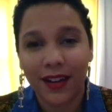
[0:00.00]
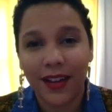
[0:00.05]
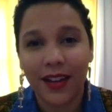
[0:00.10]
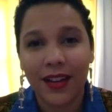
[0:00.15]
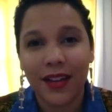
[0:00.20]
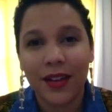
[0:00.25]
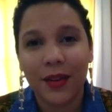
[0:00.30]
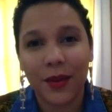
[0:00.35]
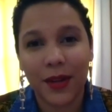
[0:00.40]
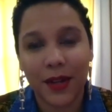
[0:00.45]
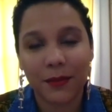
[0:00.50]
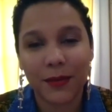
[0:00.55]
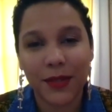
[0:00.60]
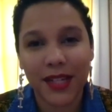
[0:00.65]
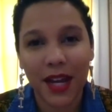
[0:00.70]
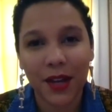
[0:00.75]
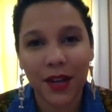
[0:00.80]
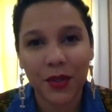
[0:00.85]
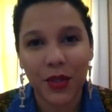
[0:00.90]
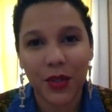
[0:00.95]
when it comes
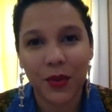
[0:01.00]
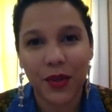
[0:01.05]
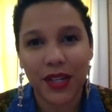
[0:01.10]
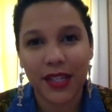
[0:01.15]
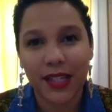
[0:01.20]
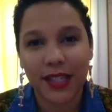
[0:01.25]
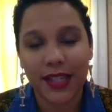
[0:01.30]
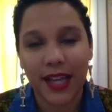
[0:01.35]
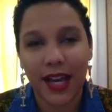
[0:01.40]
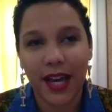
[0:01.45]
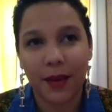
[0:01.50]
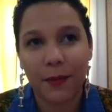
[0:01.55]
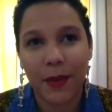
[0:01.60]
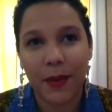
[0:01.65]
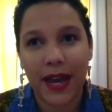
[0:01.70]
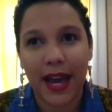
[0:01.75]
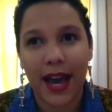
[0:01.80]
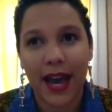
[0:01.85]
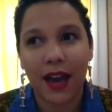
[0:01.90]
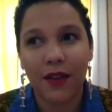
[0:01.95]
down to it is that by
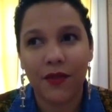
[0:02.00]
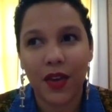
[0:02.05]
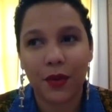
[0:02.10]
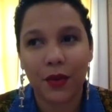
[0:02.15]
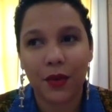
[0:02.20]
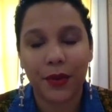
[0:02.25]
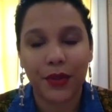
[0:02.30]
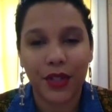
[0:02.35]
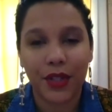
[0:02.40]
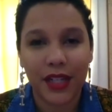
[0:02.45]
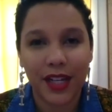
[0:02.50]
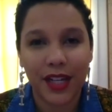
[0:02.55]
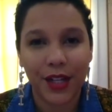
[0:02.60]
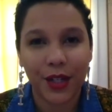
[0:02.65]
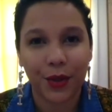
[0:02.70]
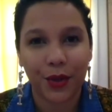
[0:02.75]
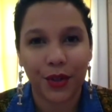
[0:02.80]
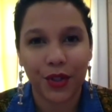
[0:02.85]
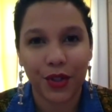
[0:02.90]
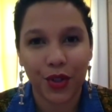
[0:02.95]
having a routine
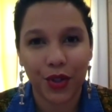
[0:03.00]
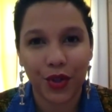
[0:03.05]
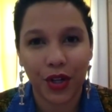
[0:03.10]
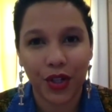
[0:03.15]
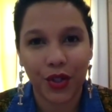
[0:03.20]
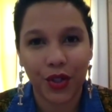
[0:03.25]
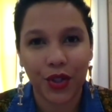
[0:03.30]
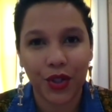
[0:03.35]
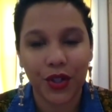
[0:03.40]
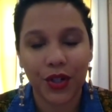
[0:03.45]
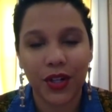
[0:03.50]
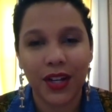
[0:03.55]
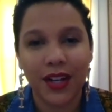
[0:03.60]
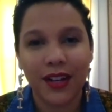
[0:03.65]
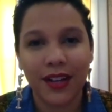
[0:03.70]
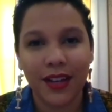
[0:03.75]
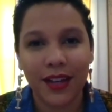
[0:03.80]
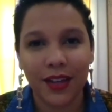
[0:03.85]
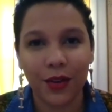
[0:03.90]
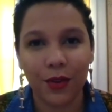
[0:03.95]
or a structure,
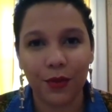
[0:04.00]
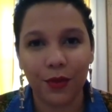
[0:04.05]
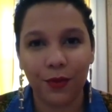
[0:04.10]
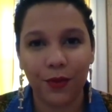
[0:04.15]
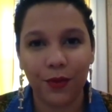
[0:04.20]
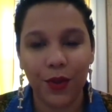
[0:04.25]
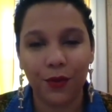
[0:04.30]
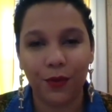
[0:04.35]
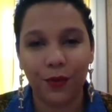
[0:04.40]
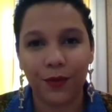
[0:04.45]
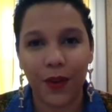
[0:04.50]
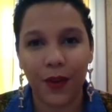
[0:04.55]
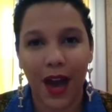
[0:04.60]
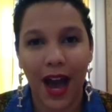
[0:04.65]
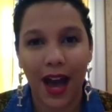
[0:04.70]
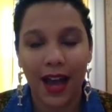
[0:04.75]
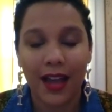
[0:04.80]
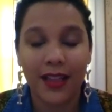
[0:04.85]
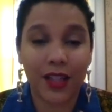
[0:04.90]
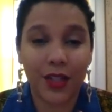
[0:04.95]
you've
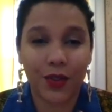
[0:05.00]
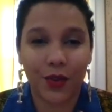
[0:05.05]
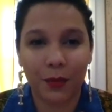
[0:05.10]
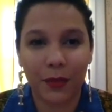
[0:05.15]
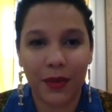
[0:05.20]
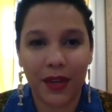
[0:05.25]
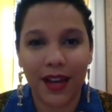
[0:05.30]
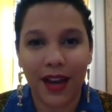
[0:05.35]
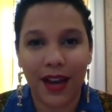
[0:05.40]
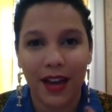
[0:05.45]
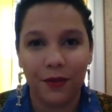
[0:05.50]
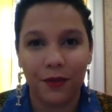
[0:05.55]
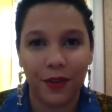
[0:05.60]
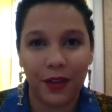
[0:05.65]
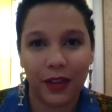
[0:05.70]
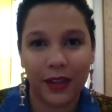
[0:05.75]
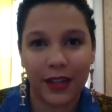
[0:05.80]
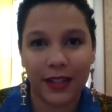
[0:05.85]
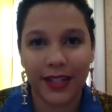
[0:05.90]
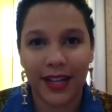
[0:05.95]
at least for me, I feel
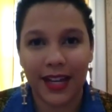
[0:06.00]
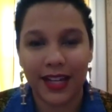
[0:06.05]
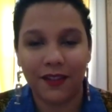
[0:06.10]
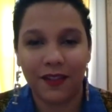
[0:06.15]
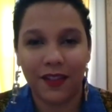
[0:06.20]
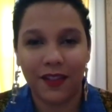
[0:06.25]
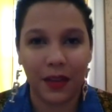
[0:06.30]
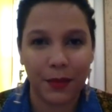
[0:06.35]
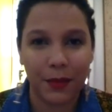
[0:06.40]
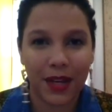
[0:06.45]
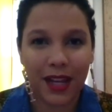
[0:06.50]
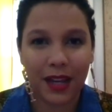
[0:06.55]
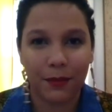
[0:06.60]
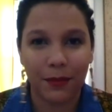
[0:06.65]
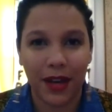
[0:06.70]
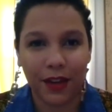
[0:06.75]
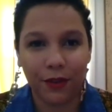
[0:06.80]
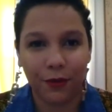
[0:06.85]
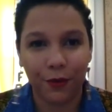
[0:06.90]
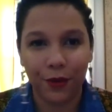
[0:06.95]
like that's kind of limiting
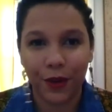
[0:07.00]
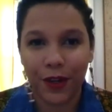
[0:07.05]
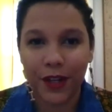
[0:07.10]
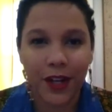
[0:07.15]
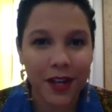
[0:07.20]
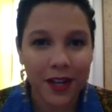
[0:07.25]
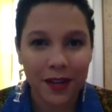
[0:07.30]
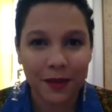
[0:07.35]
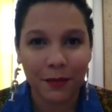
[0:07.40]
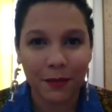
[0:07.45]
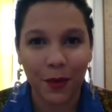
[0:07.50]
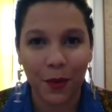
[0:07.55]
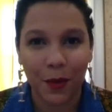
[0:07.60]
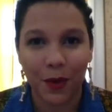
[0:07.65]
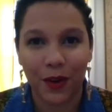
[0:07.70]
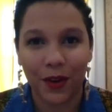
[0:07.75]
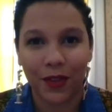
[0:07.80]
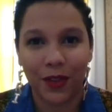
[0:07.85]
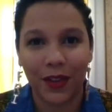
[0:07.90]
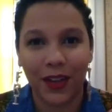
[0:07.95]
my freedom,
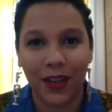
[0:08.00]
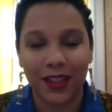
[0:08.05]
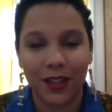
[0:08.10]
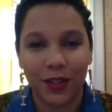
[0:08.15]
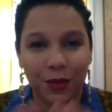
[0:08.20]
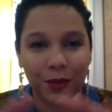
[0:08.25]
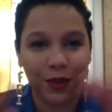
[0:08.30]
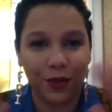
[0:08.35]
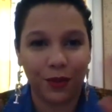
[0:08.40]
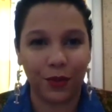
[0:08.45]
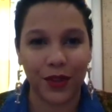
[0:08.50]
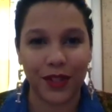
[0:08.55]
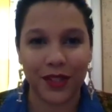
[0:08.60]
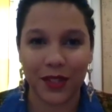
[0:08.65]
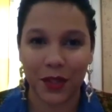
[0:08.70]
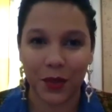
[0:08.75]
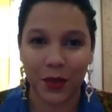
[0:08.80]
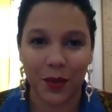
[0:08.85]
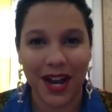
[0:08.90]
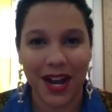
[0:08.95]
or like the sort of
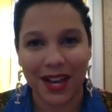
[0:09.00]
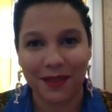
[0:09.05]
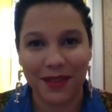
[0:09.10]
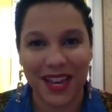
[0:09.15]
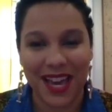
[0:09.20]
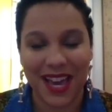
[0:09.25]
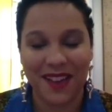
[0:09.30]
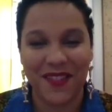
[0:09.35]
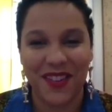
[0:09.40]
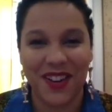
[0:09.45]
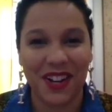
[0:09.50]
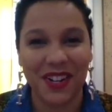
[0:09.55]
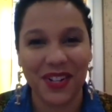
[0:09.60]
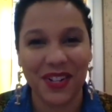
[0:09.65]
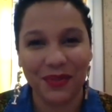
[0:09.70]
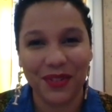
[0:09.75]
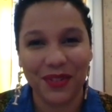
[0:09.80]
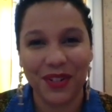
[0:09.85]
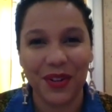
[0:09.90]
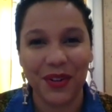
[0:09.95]
reasons why I became an
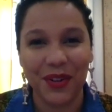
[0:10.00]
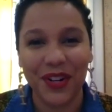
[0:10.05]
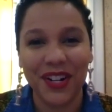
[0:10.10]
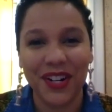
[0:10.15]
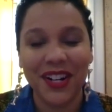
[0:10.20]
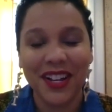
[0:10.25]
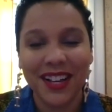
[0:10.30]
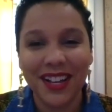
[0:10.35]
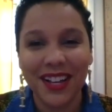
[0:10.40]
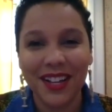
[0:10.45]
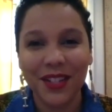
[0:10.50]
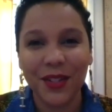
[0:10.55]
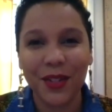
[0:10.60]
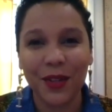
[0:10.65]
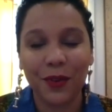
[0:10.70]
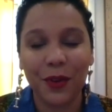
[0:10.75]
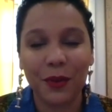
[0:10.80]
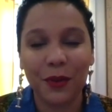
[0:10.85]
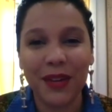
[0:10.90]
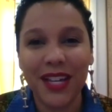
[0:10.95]
entrepreneur. So
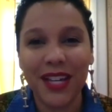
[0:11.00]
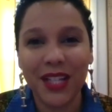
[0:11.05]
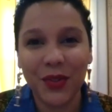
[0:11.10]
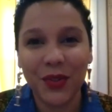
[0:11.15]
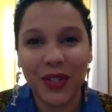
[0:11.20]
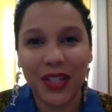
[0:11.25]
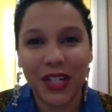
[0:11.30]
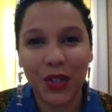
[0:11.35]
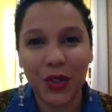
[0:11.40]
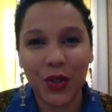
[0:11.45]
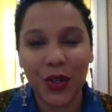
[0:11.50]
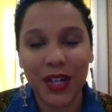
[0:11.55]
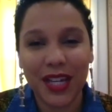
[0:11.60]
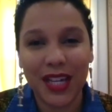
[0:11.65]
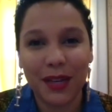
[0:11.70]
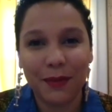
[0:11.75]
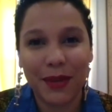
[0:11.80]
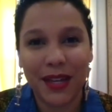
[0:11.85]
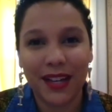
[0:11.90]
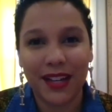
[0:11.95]
for me, it's really
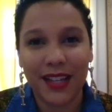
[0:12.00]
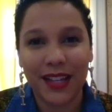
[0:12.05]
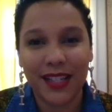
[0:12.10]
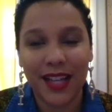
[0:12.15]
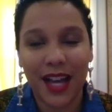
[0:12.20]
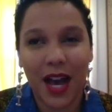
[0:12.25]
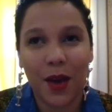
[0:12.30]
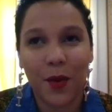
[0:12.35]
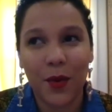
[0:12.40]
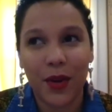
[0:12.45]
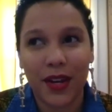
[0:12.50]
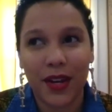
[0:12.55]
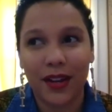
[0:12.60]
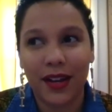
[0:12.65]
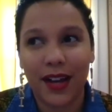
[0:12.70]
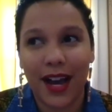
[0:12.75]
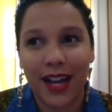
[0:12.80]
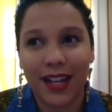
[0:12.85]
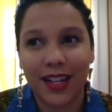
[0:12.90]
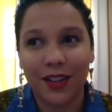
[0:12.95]
tricky because I want to
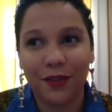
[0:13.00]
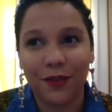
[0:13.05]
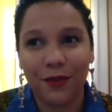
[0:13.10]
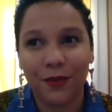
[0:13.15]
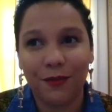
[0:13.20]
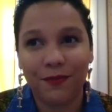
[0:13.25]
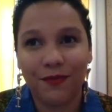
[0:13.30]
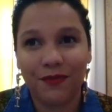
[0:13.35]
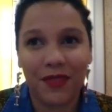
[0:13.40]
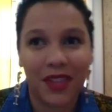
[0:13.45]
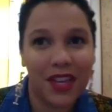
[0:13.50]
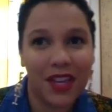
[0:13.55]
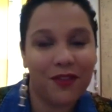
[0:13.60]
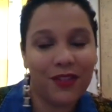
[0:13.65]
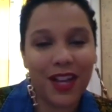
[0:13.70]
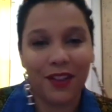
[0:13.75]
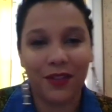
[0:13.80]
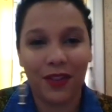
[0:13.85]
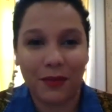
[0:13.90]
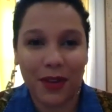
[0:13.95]
kind of live
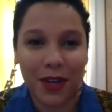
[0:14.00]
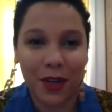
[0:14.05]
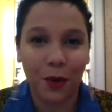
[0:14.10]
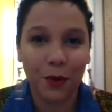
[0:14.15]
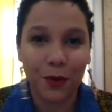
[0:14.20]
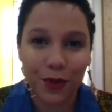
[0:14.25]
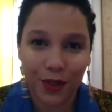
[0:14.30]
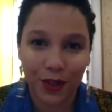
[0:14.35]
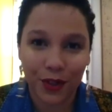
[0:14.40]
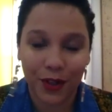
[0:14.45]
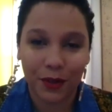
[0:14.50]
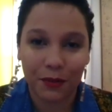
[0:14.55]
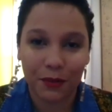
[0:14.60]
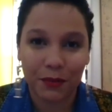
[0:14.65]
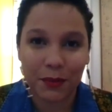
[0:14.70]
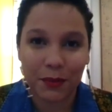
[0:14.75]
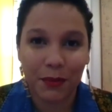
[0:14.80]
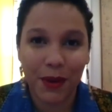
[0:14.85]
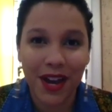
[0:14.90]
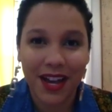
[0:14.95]
life on my own
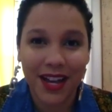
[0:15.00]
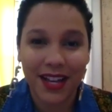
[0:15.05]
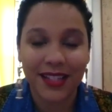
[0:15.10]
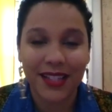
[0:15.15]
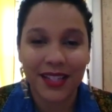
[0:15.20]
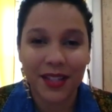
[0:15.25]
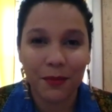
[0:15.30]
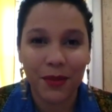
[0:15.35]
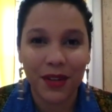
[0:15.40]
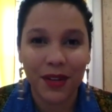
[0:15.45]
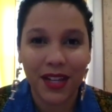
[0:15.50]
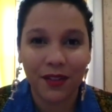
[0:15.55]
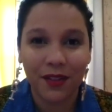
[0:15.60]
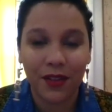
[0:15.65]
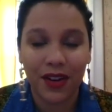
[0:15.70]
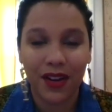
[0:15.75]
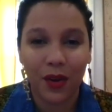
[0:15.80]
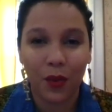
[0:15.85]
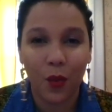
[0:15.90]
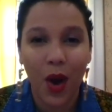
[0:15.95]
terms. But somebody
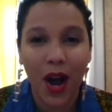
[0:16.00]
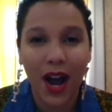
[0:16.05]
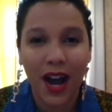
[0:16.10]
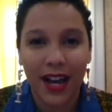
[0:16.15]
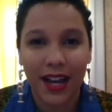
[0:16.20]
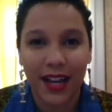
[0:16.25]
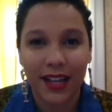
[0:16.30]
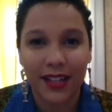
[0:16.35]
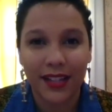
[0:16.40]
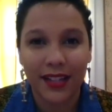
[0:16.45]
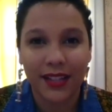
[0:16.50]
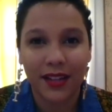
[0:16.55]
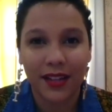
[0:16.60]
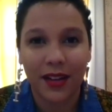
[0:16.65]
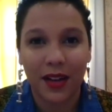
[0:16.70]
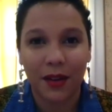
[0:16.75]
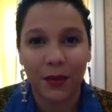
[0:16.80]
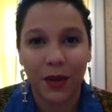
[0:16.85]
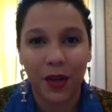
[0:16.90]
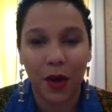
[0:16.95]
very wise,
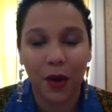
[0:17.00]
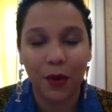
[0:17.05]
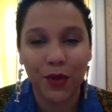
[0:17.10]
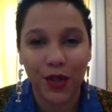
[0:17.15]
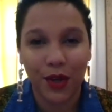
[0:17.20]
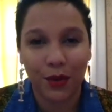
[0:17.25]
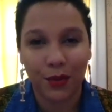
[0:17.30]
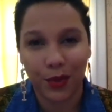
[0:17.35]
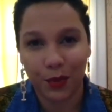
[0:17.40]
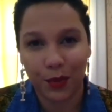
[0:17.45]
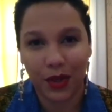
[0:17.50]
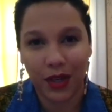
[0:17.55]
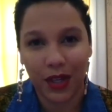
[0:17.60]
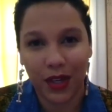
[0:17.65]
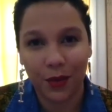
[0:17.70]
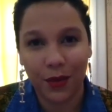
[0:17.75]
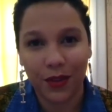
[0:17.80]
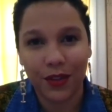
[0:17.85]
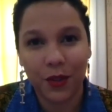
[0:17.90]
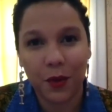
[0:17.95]
a coach I was working
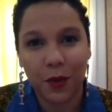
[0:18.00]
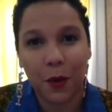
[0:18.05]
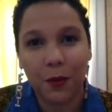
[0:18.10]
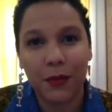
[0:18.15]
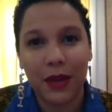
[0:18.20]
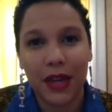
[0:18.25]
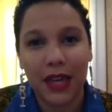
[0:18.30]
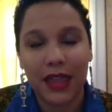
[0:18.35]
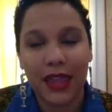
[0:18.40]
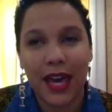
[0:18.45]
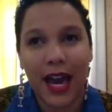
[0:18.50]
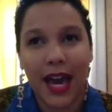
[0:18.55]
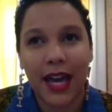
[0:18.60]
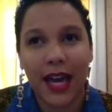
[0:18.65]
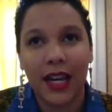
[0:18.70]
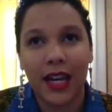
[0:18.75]
with, told me that